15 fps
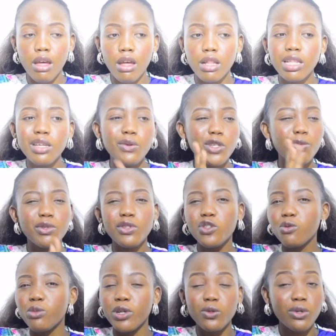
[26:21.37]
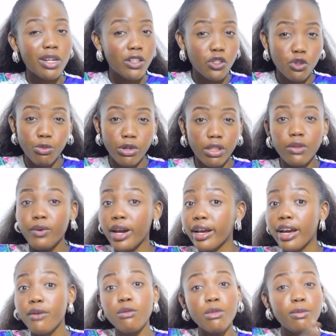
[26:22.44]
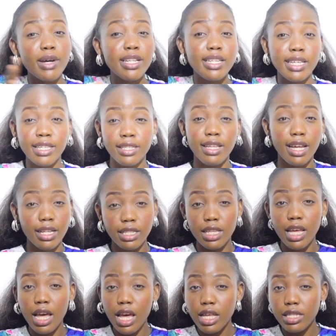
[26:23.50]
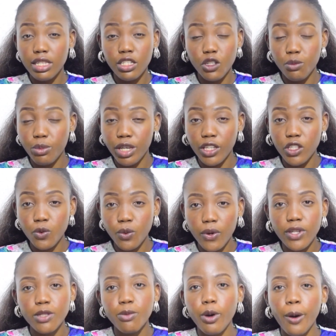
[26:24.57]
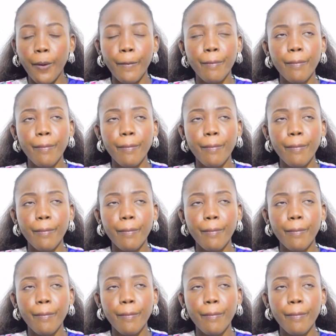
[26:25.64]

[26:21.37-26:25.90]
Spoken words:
I think it was between 2.1 and 2.3. I can't remember the exact CGPA it was, but